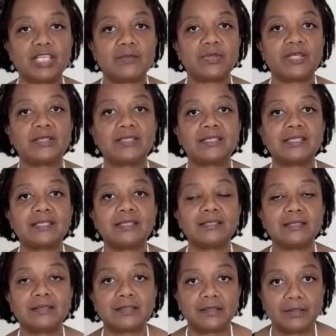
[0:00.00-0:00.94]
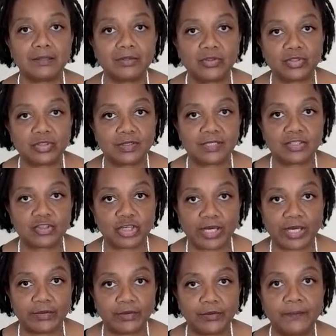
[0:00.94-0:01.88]
because this is a solutions
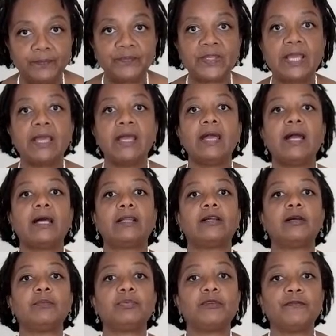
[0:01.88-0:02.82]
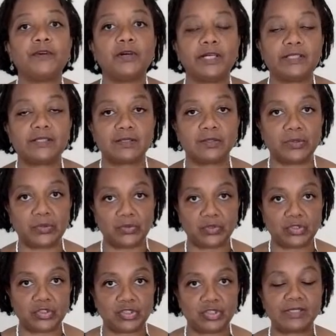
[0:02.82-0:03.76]
channel and I provide
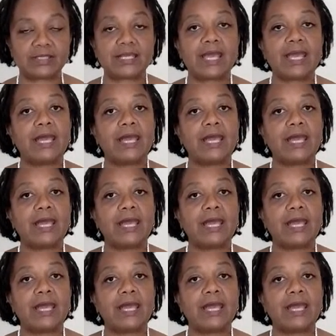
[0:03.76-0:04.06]
solutions.